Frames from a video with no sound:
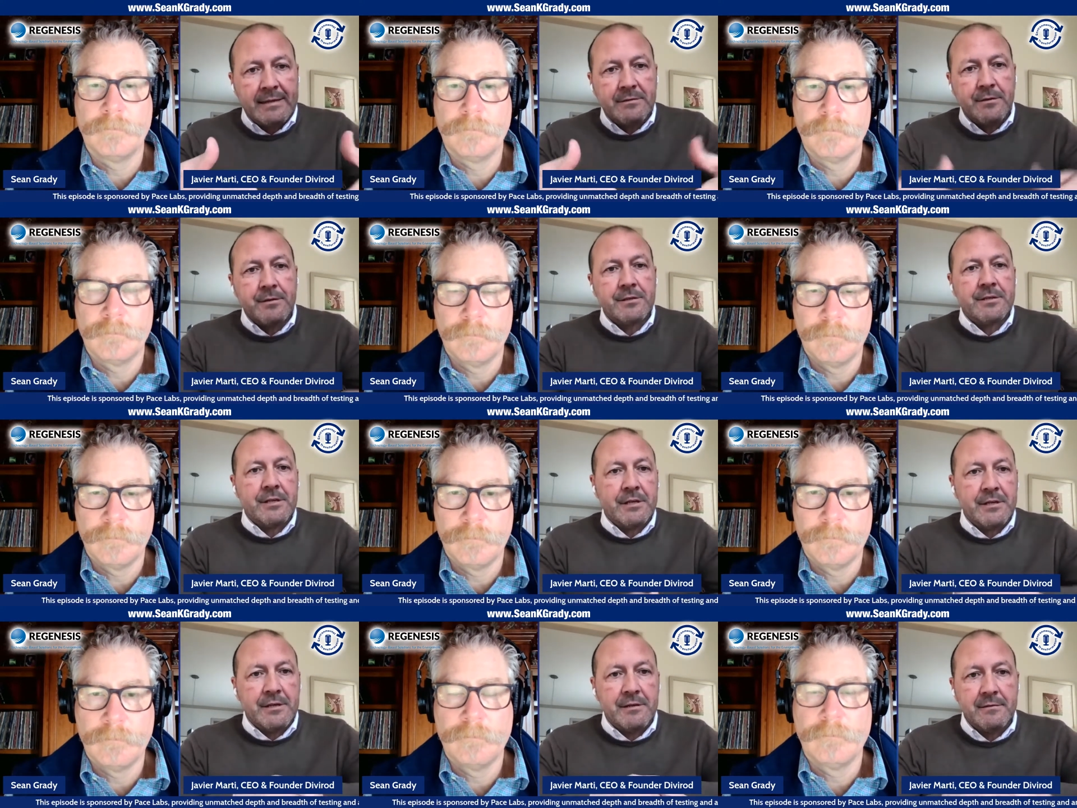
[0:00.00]
Speaker 1: Get to the
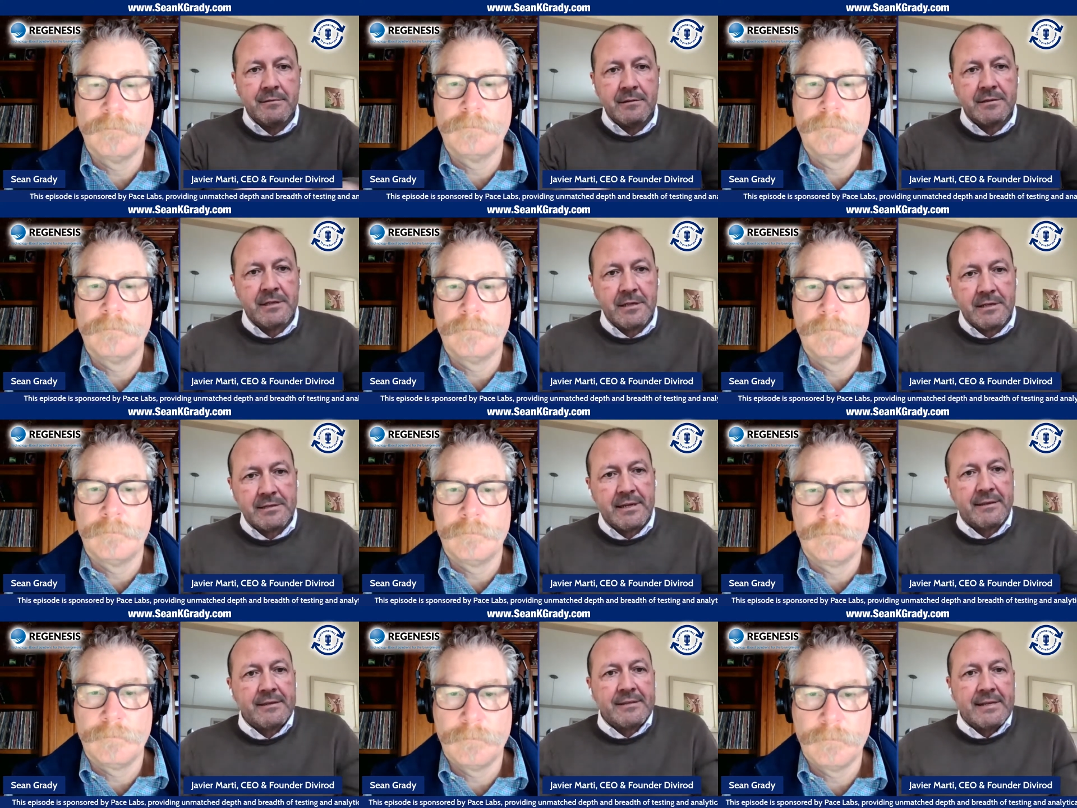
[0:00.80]
city, the city
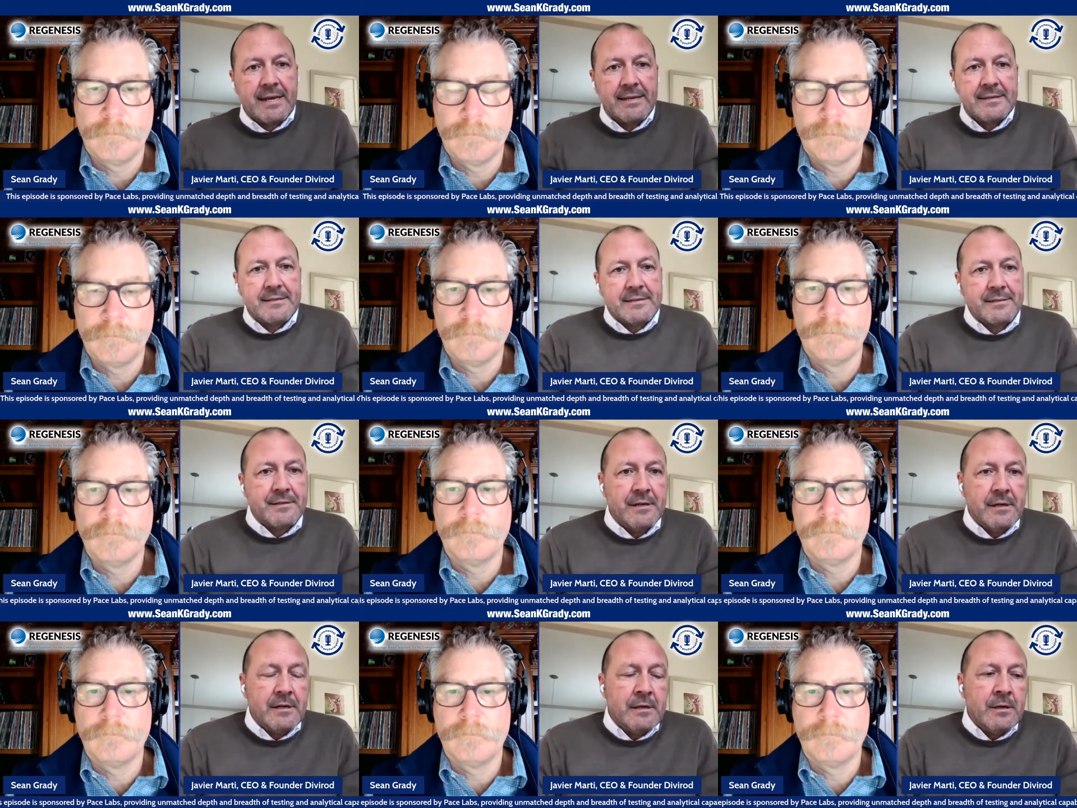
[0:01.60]
is a
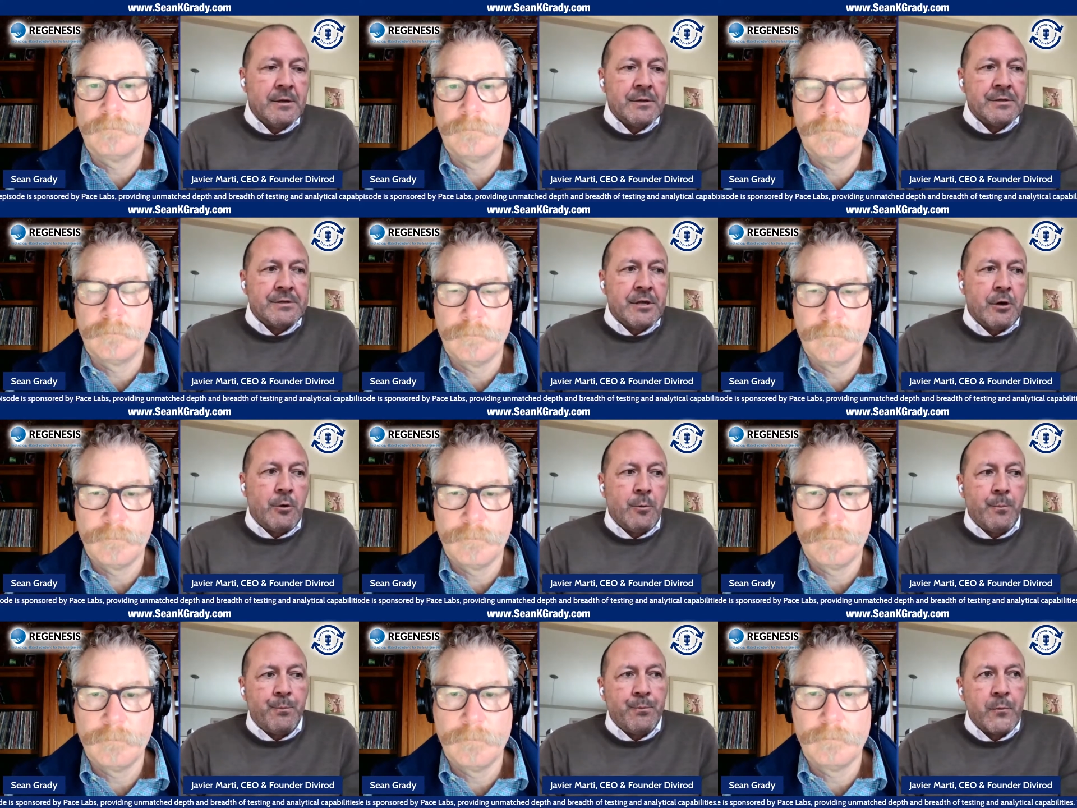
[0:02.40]
disaster.
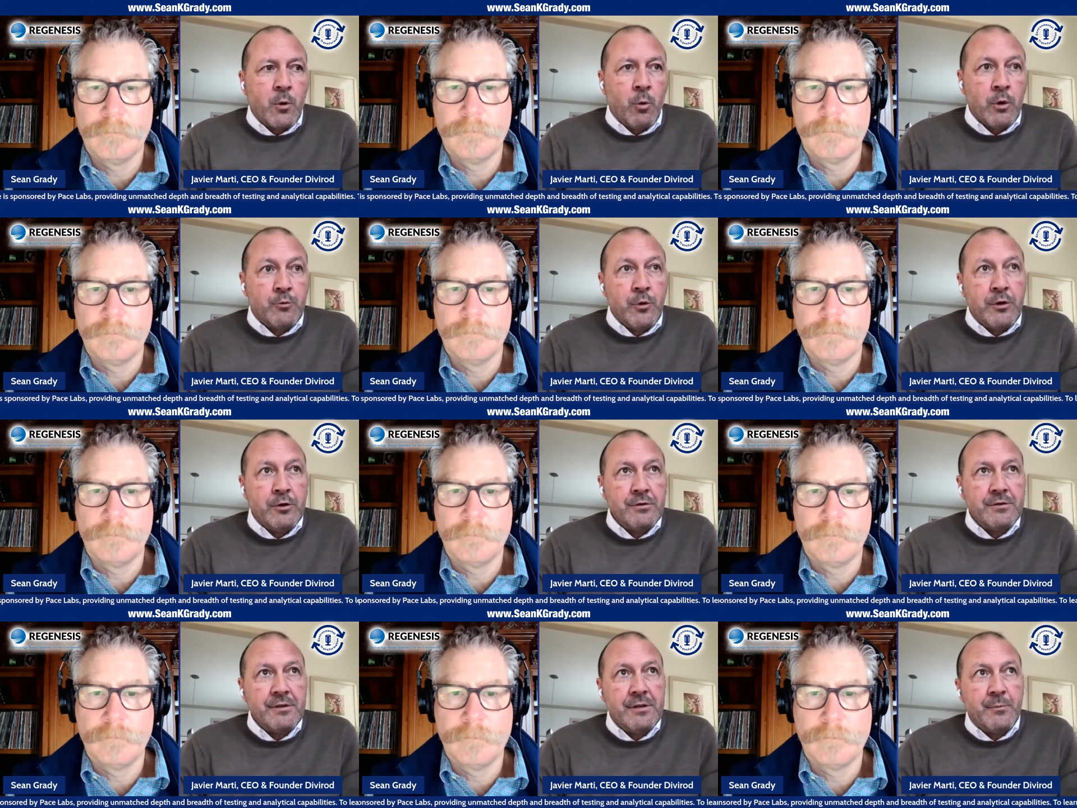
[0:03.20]
So what we
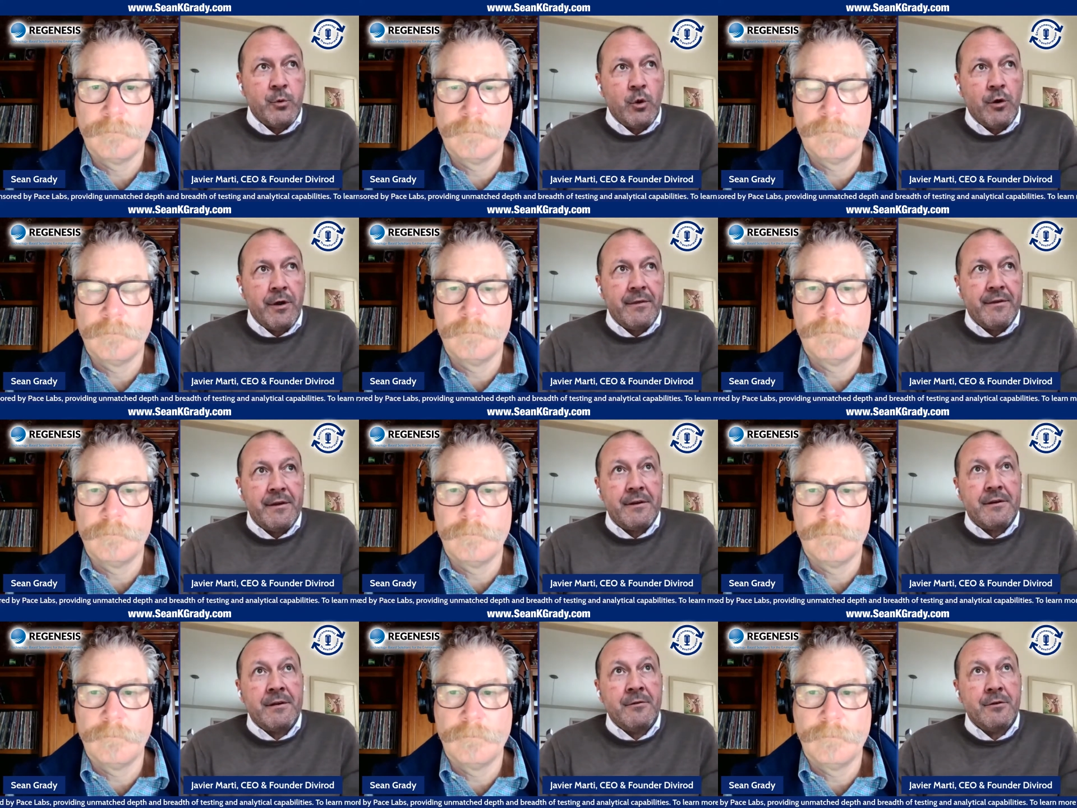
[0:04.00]
do to deploy
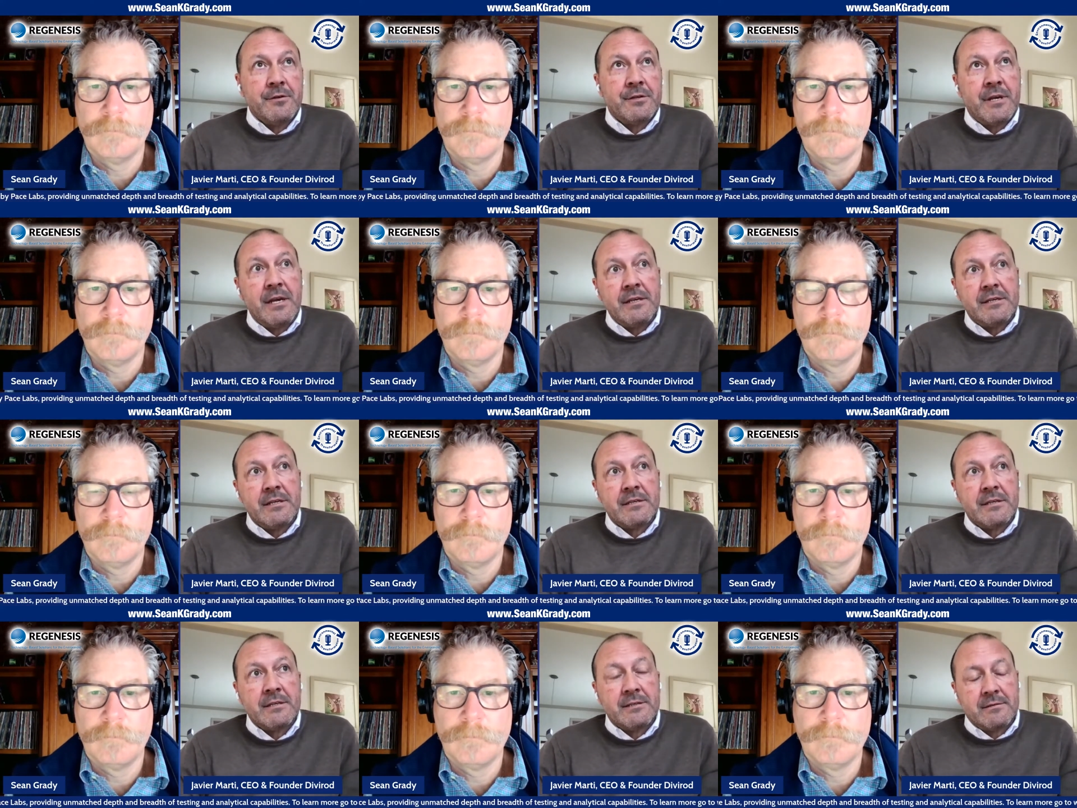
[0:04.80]
there in those
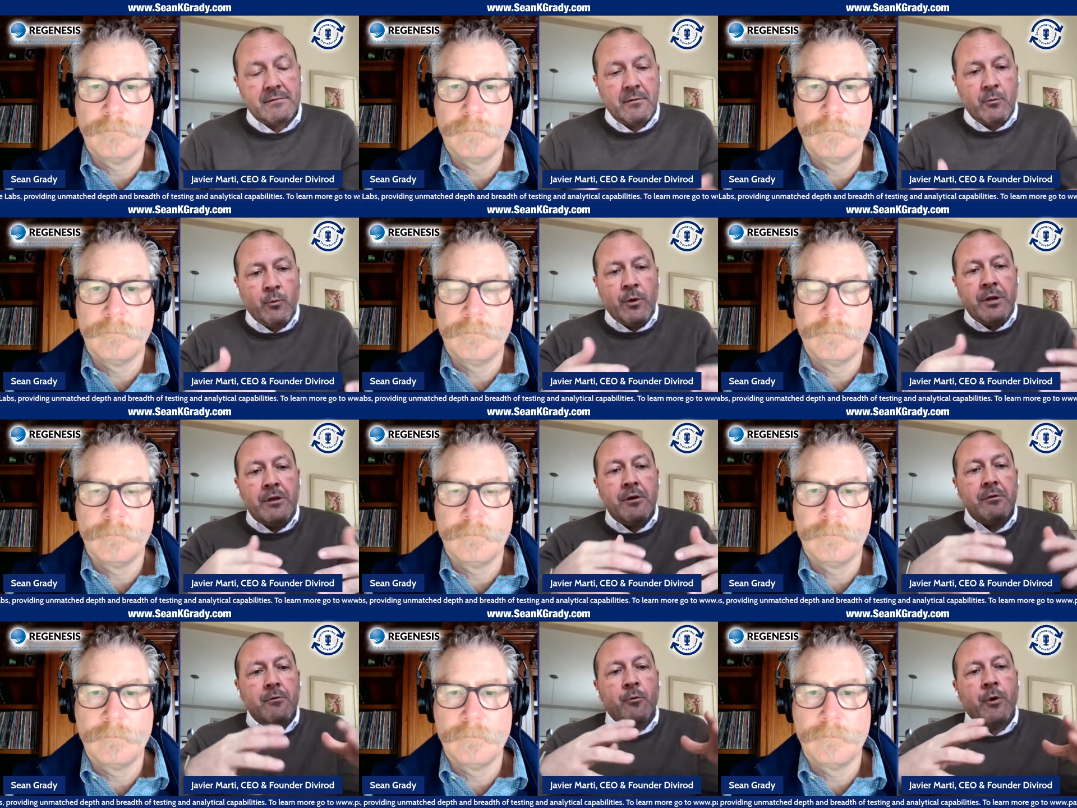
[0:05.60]
cases is we
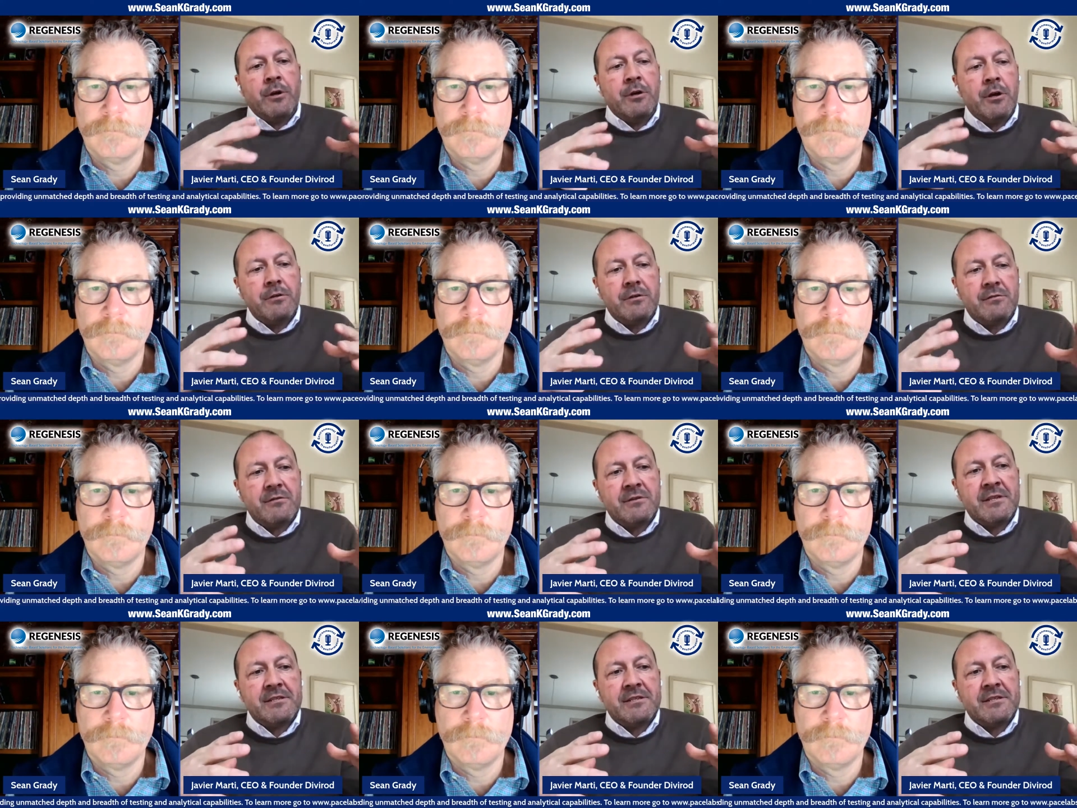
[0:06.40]
don't, we're not